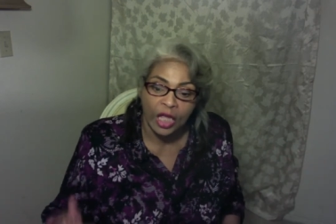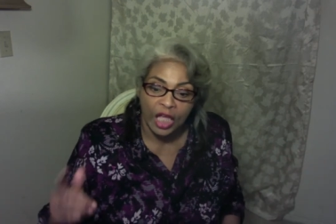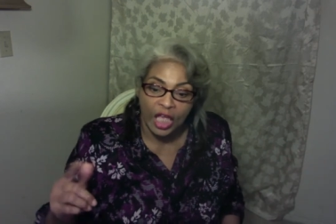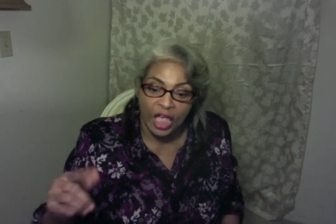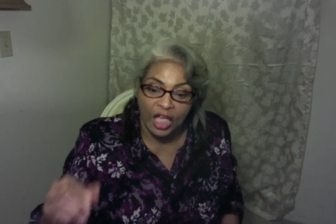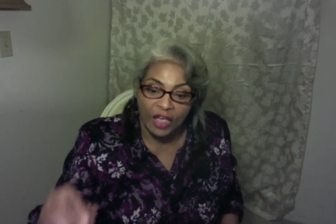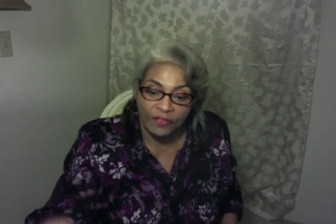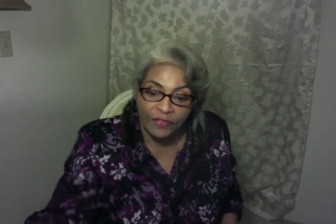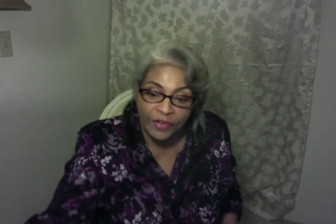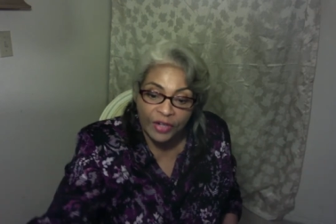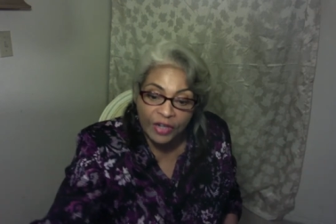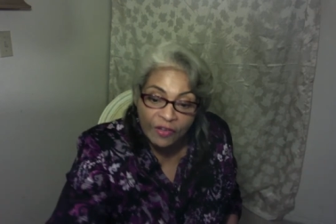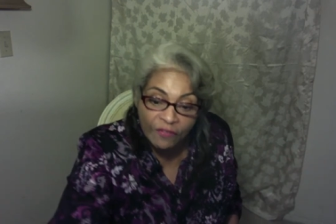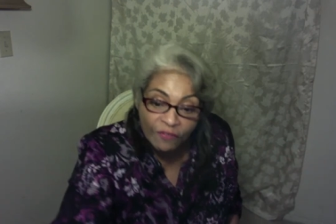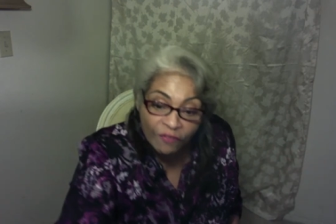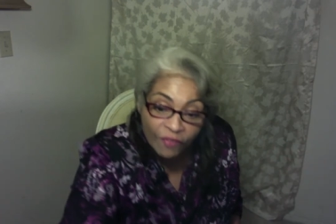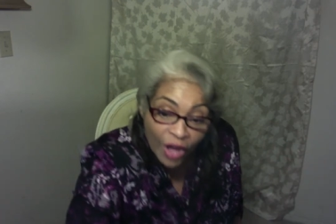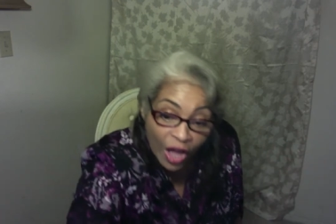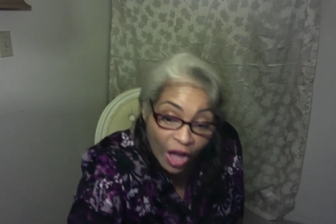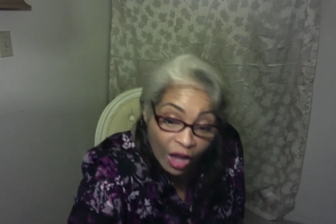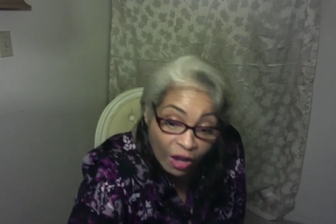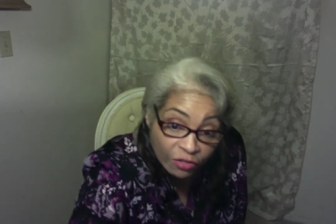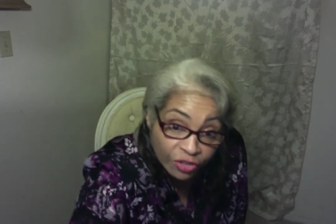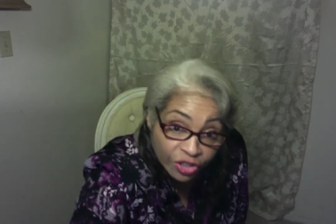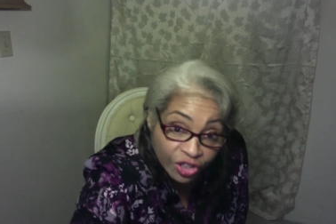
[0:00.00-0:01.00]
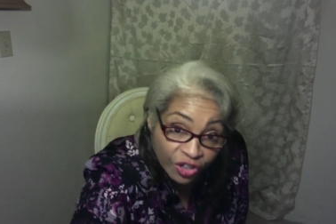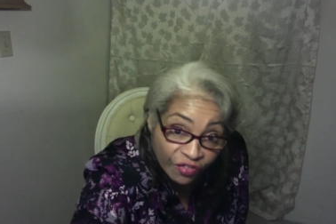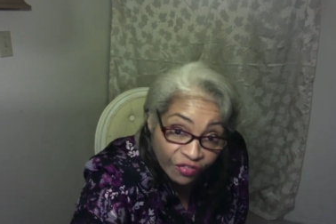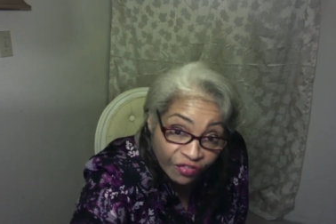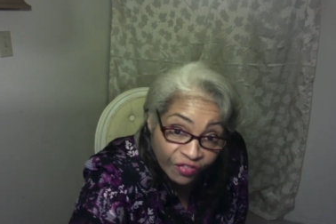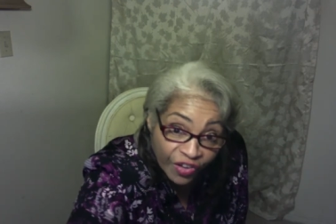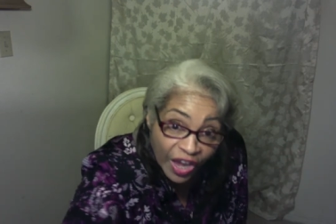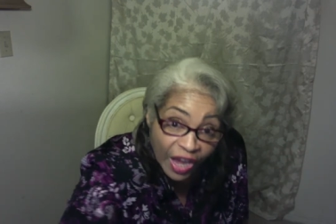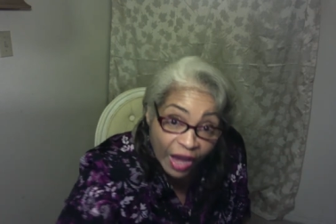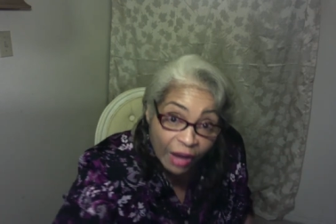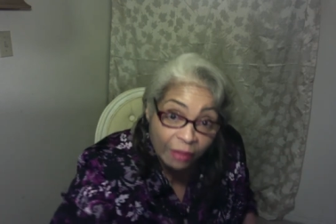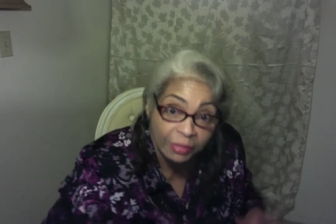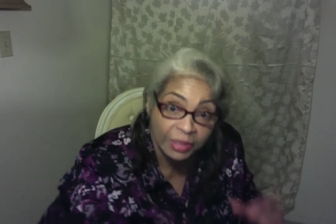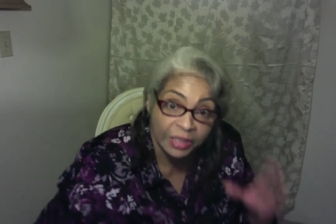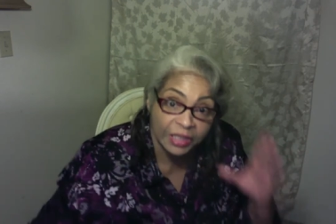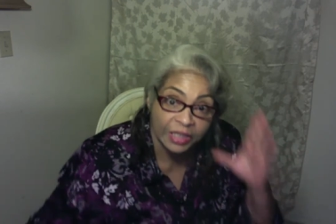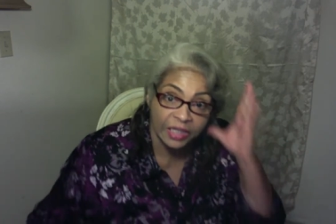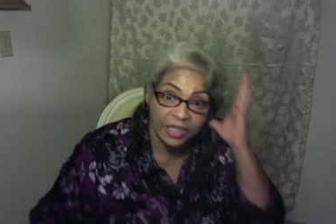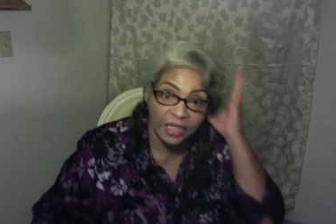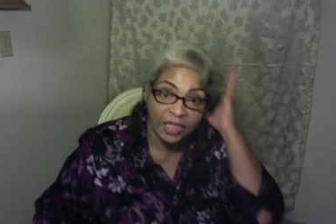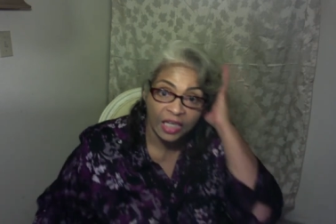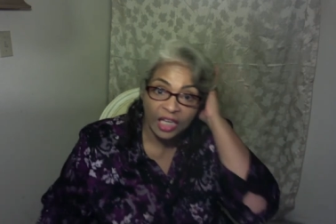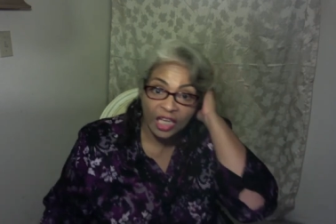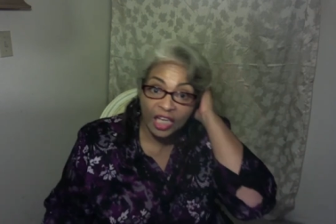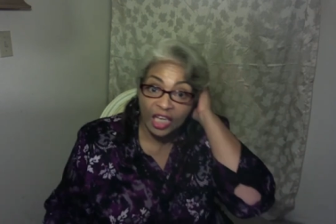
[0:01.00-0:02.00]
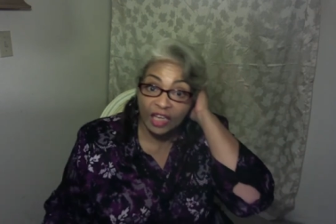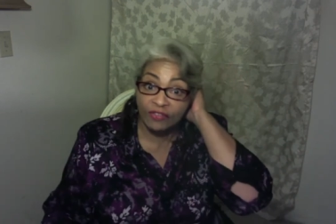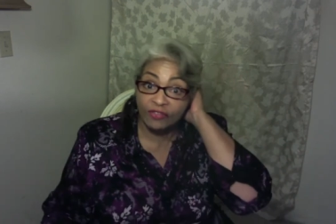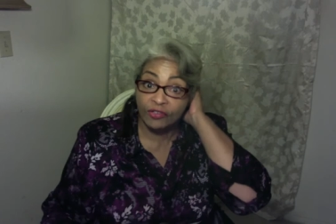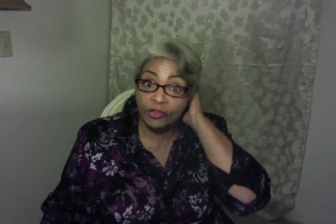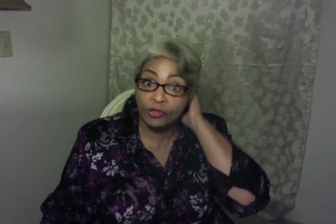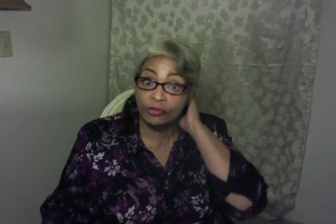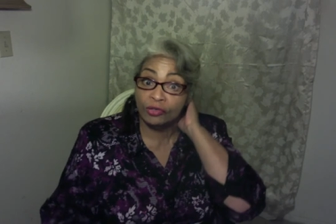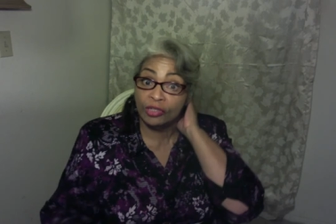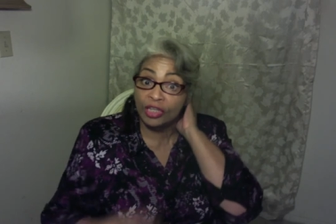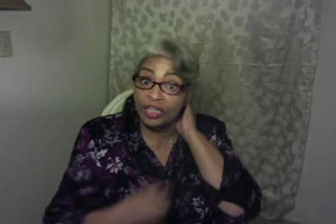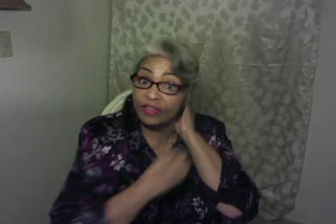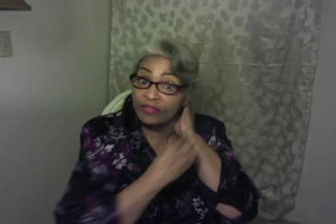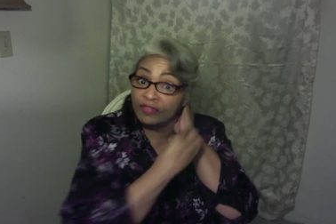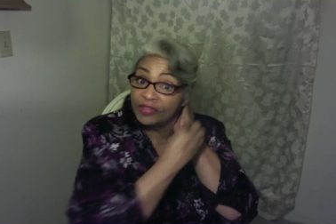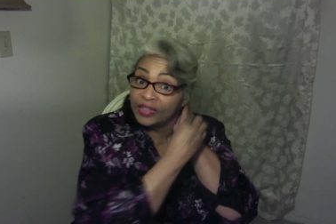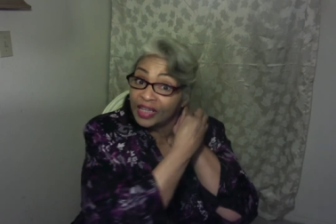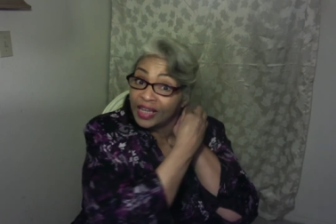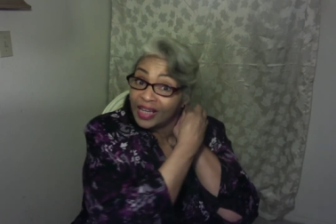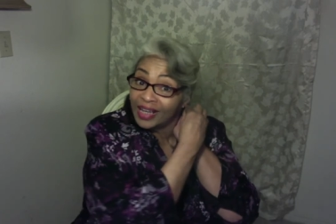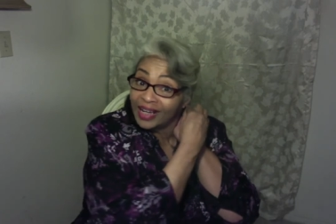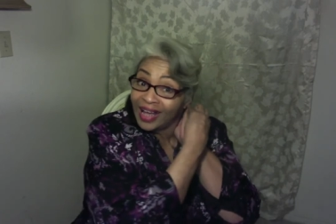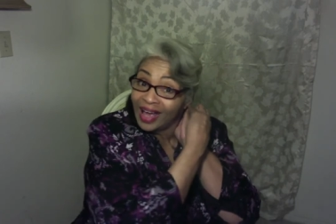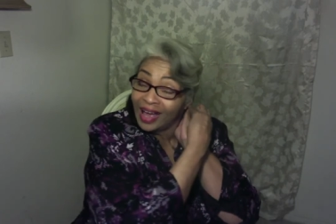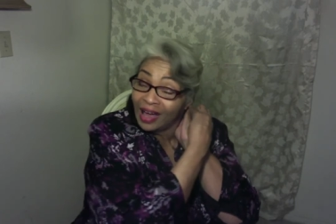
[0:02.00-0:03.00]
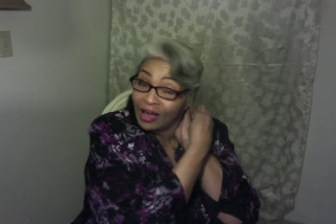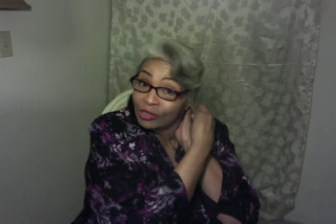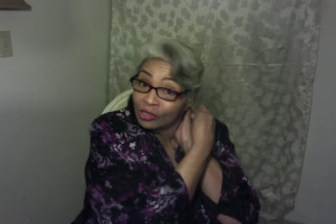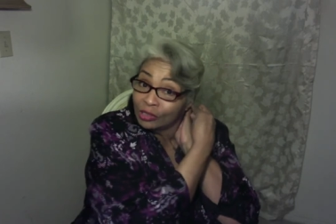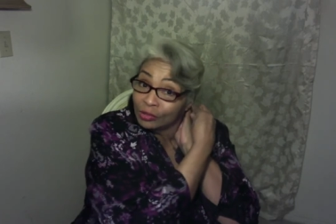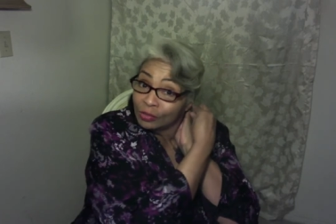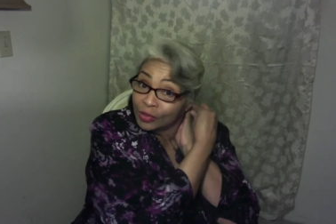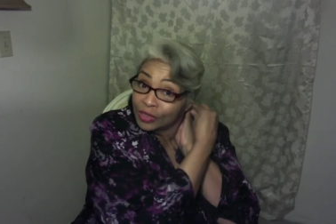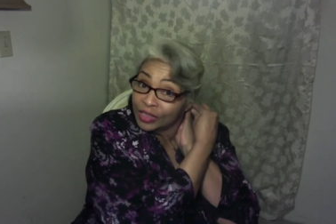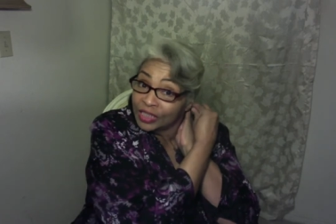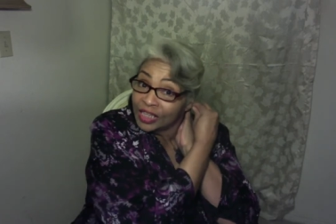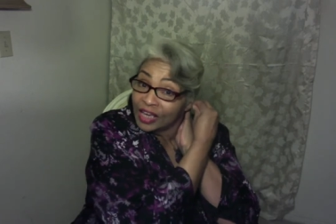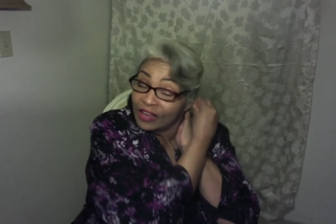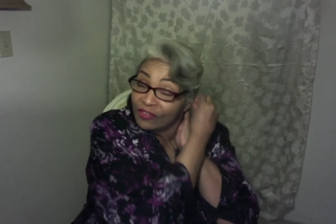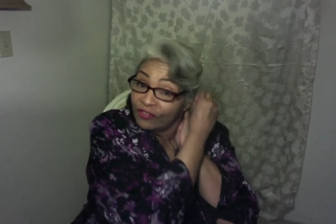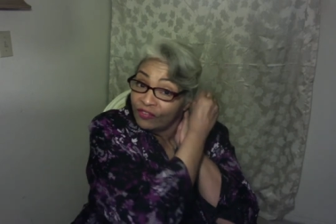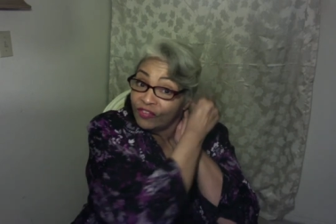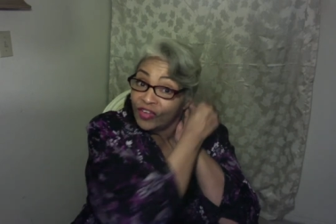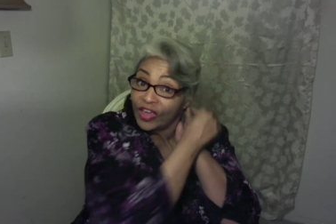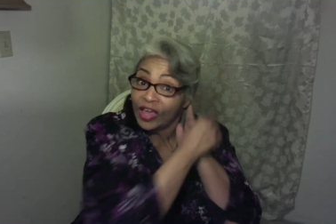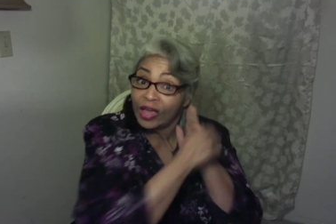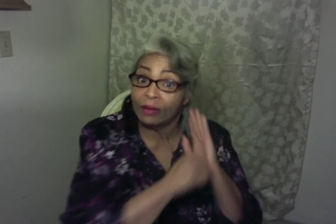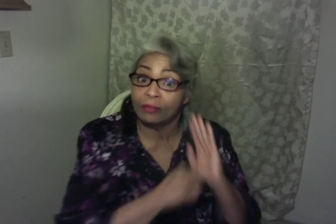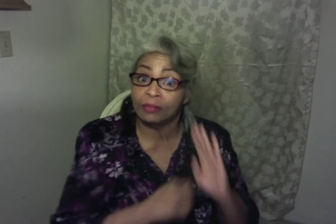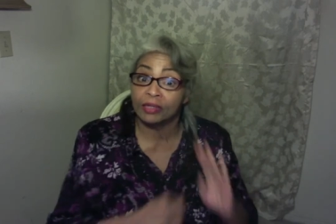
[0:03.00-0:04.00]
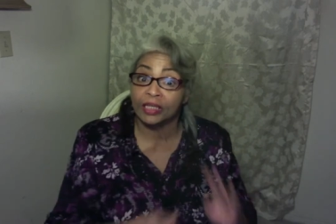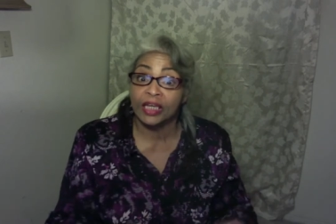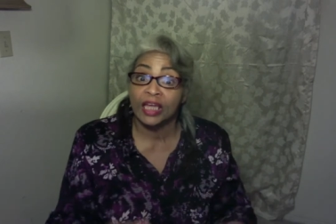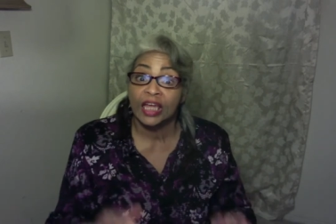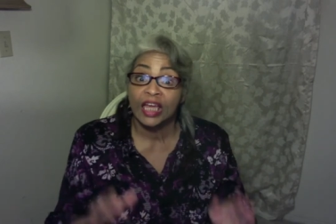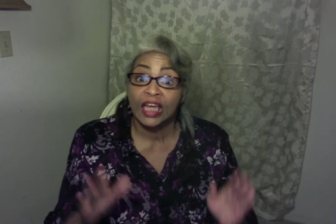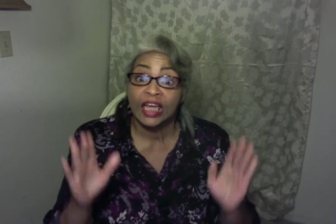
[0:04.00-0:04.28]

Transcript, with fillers: If it involves your family, if you live in that house with that family,